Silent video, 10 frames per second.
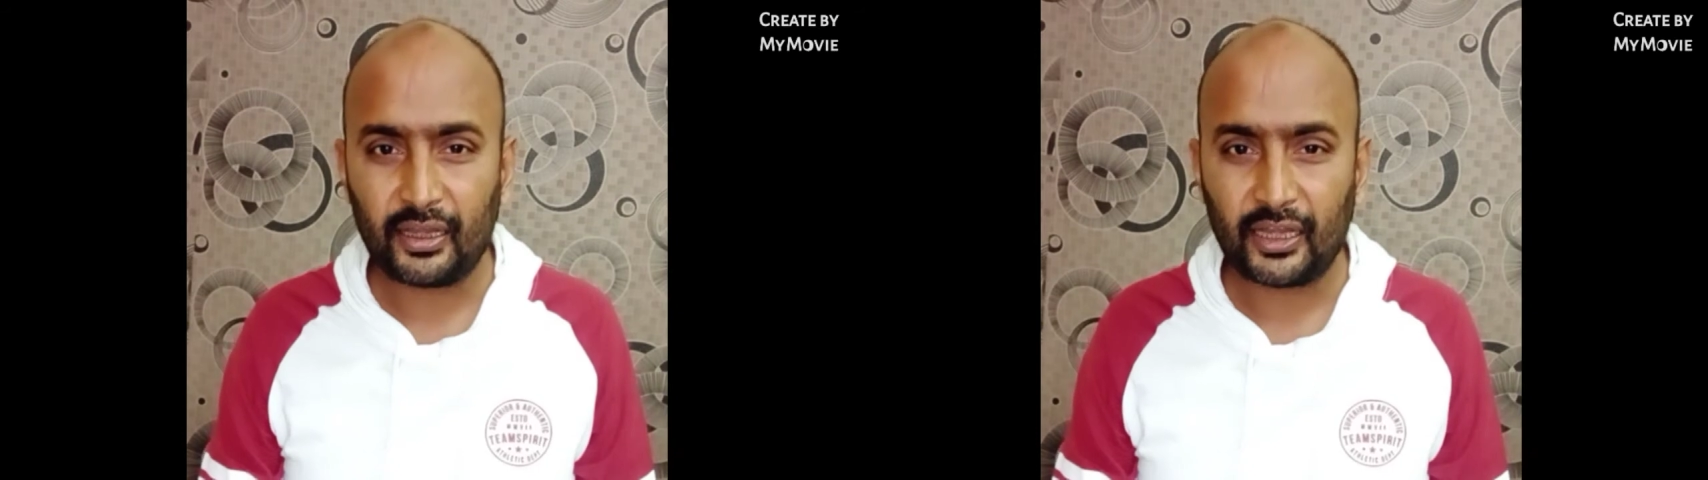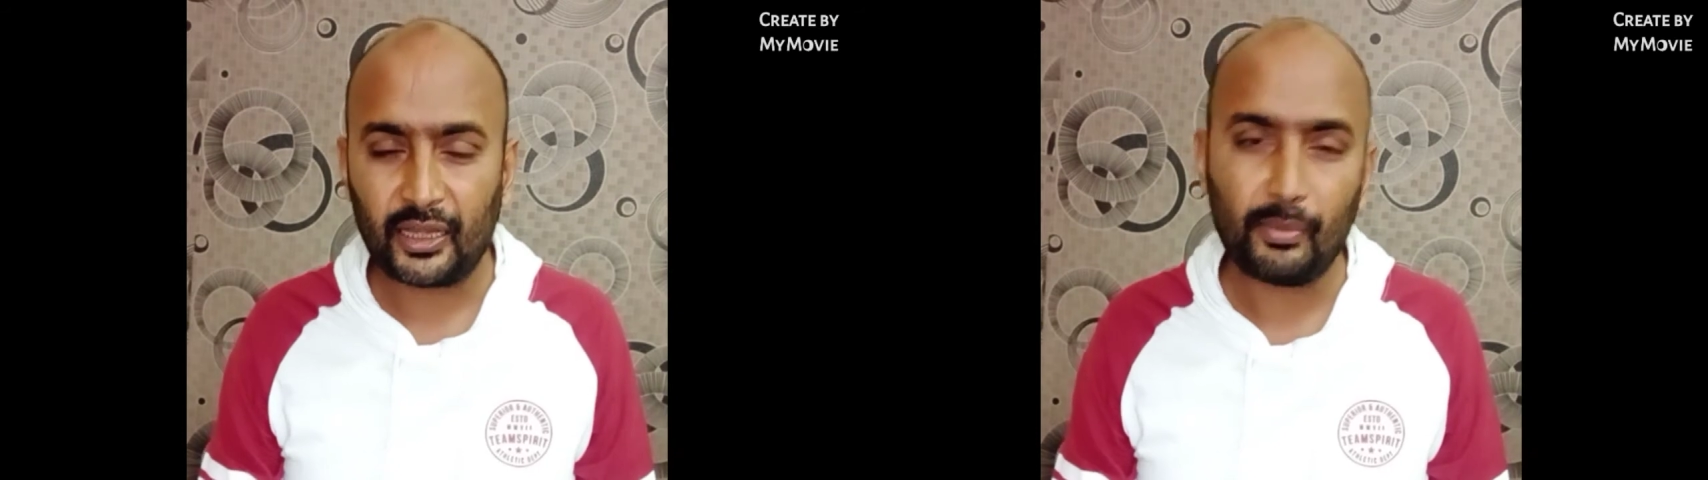
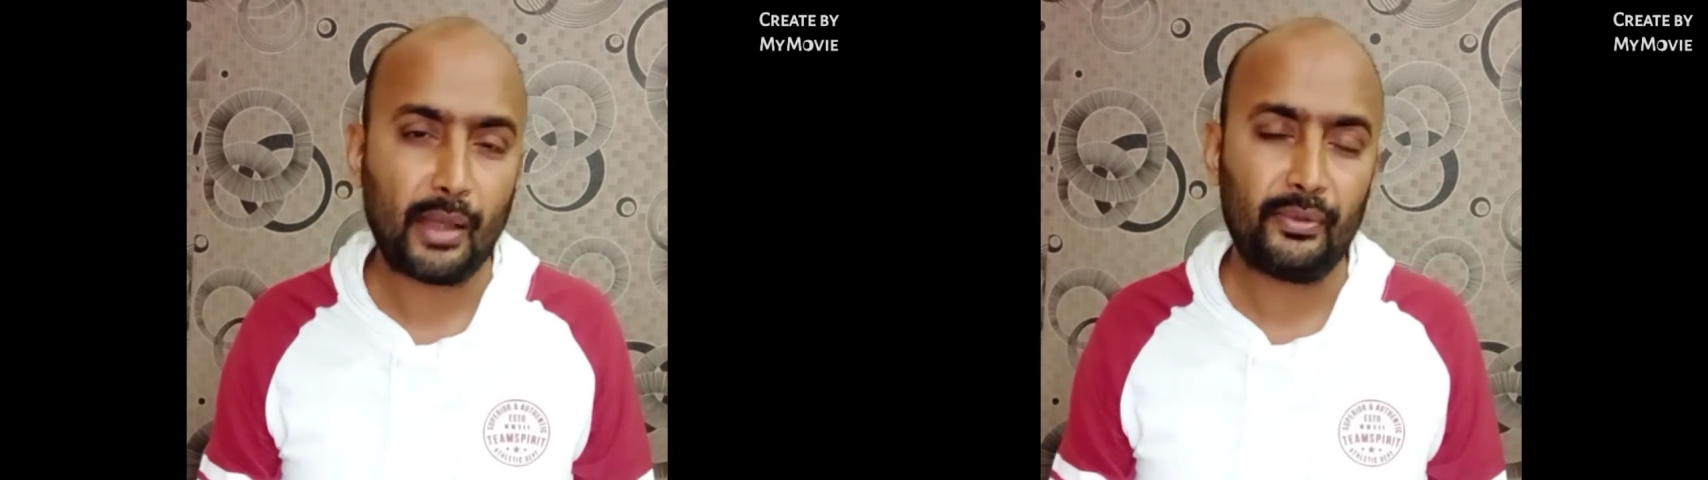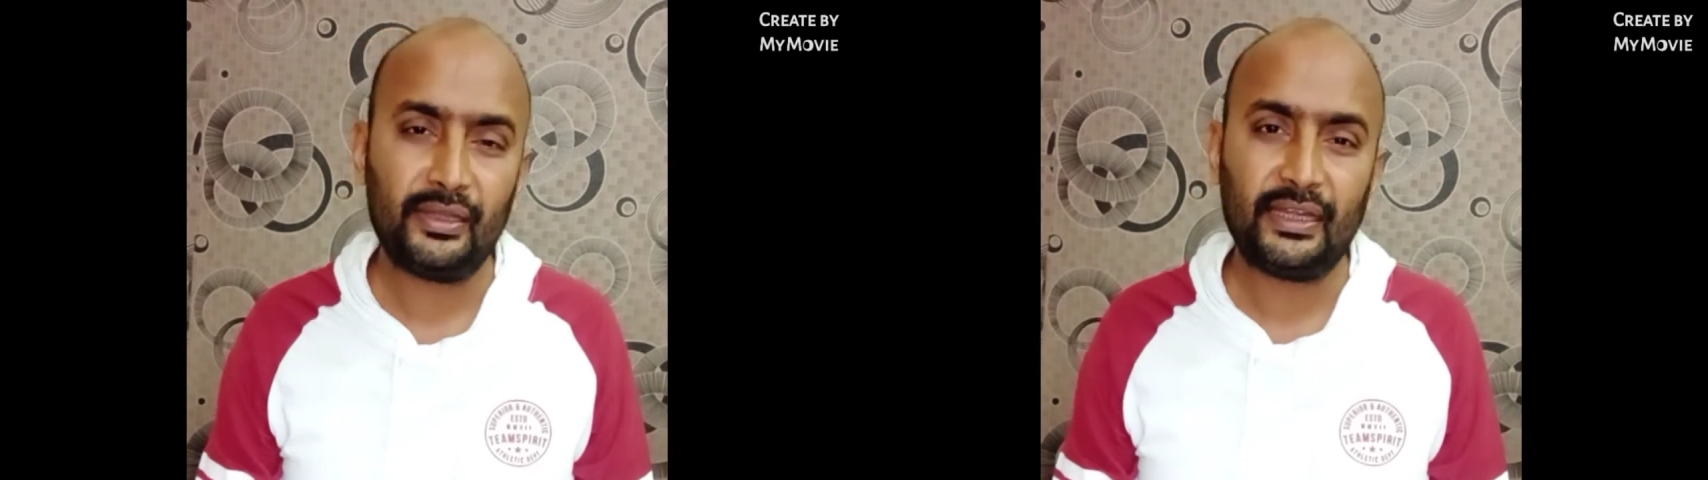Imam
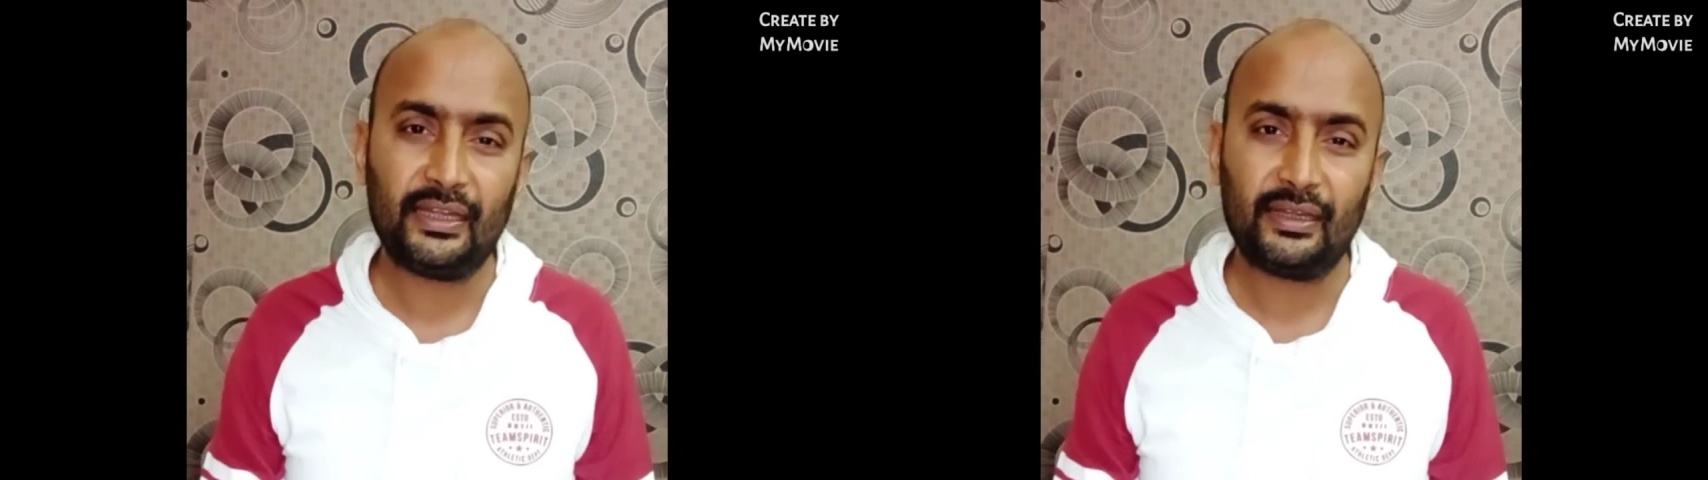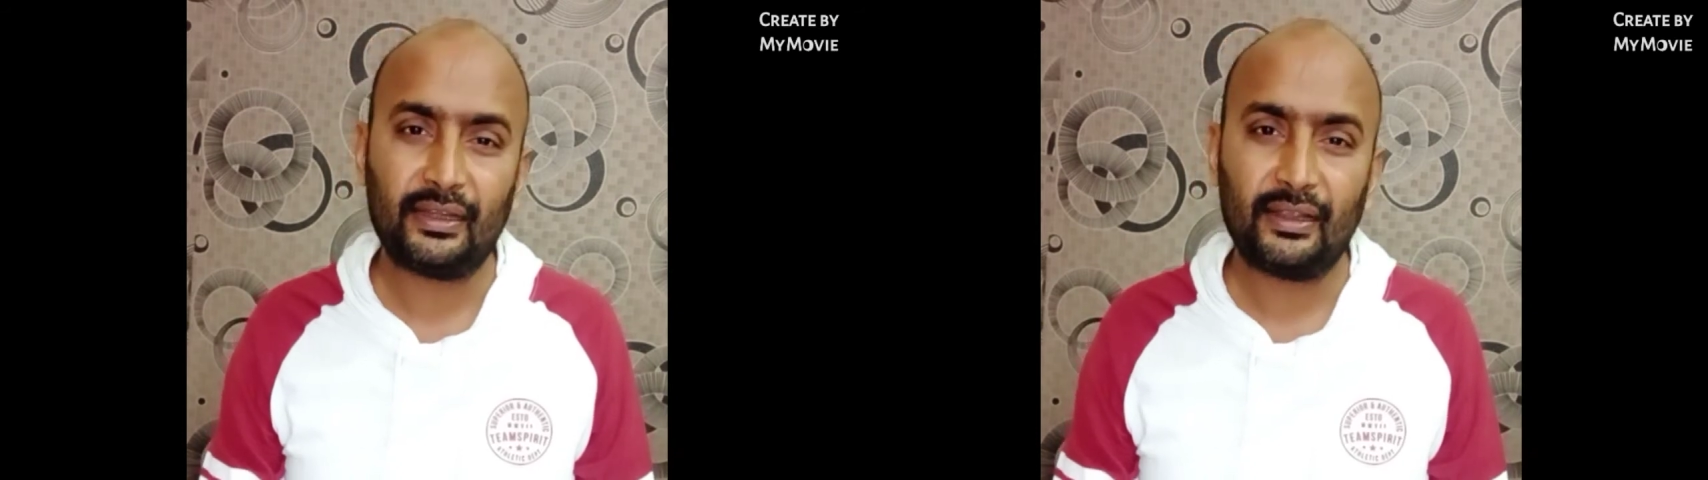Ali